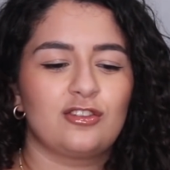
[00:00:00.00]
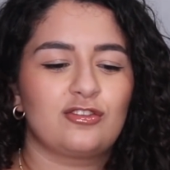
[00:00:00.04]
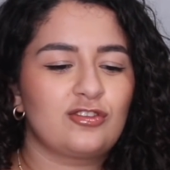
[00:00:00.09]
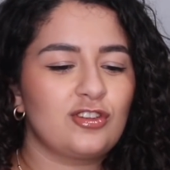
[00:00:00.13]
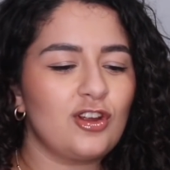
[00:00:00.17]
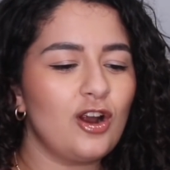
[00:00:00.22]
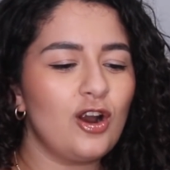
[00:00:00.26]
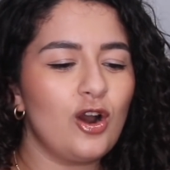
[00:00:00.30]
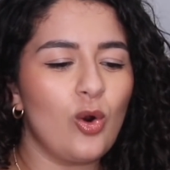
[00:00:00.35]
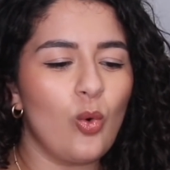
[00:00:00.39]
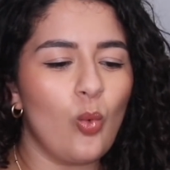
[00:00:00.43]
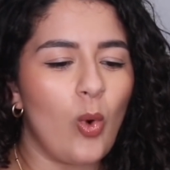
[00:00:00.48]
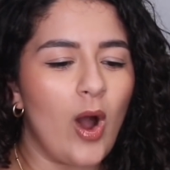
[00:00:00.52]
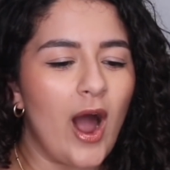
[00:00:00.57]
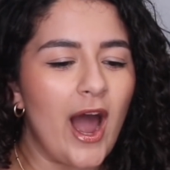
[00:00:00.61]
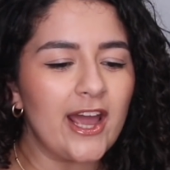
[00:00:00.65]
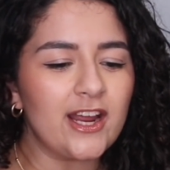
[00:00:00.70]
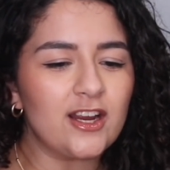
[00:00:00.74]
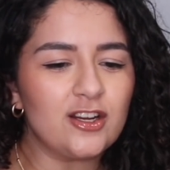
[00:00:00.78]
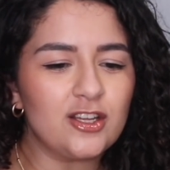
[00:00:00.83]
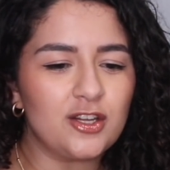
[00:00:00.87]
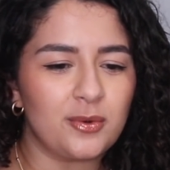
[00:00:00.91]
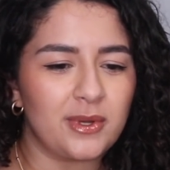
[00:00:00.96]
Sir, why
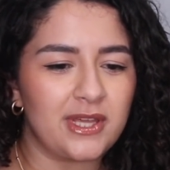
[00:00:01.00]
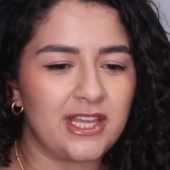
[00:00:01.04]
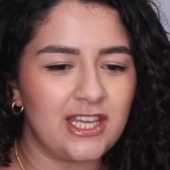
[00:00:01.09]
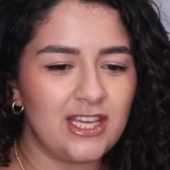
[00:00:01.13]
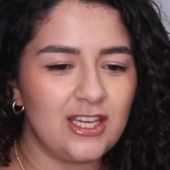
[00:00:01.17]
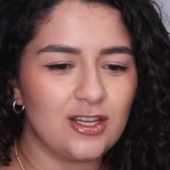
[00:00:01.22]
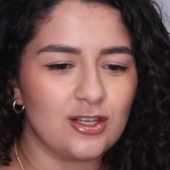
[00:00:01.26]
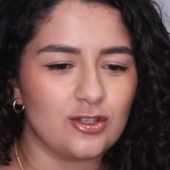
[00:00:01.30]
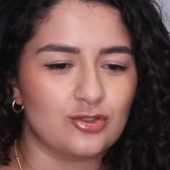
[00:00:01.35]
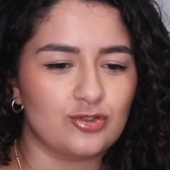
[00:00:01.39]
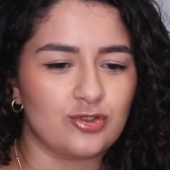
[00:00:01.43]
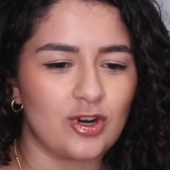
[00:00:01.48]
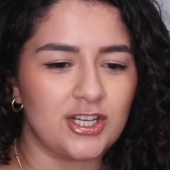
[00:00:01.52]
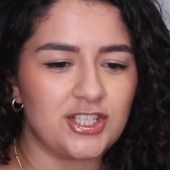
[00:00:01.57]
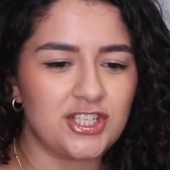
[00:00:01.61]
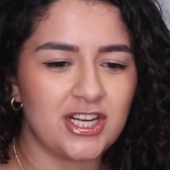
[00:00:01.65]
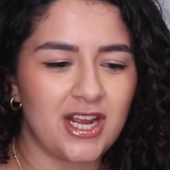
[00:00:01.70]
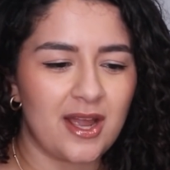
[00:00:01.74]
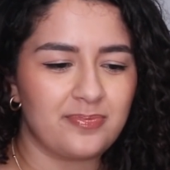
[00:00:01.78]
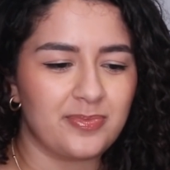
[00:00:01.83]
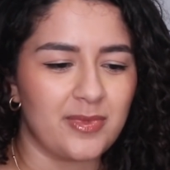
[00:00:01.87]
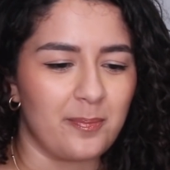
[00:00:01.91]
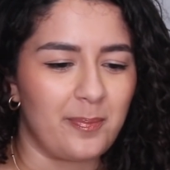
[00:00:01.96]
are you here
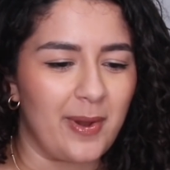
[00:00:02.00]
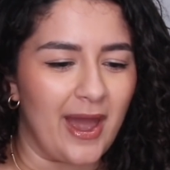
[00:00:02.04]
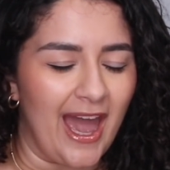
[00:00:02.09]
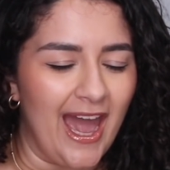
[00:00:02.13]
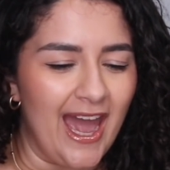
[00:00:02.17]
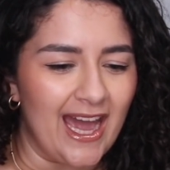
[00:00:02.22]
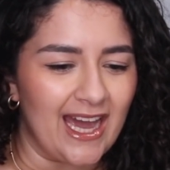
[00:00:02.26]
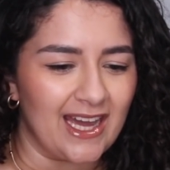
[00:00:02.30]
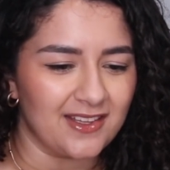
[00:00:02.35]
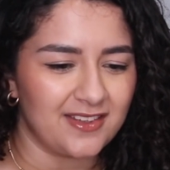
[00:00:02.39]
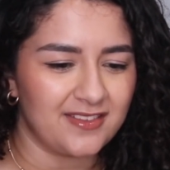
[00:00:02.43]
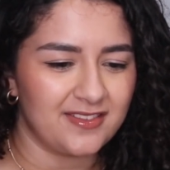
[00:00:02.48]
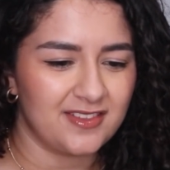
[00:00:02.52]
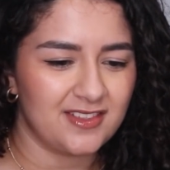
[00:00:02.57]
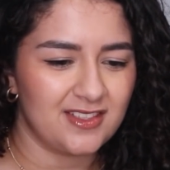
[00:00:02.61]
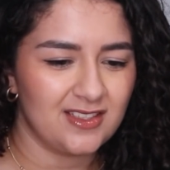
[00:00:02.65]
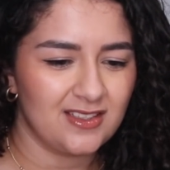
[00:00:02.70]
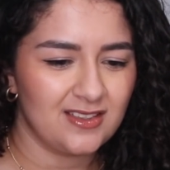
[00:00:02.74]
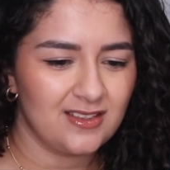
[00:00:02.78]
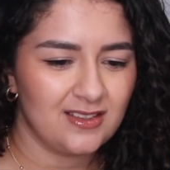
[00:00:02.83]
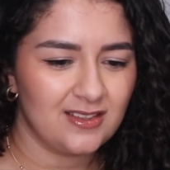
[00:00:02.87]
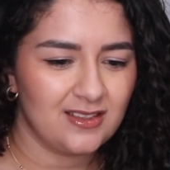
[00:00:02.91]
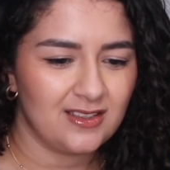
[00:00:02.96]
dredging up the past?
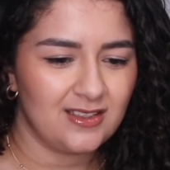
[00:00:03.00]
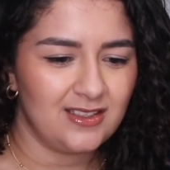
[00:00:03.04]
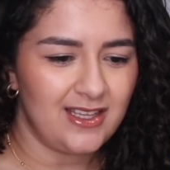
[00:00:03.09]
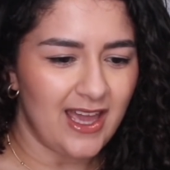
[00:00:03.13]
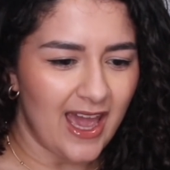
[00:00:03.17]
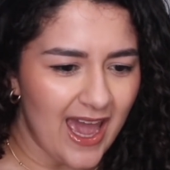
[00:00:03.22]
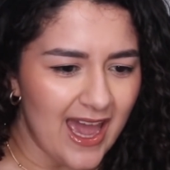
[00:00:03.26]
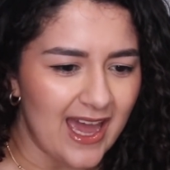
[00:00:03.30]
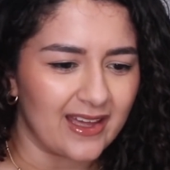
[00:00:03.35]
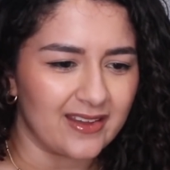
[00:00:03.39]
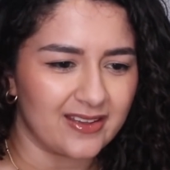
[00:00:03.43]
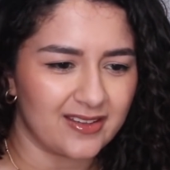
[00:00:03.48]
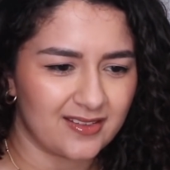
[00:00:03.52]
Yes!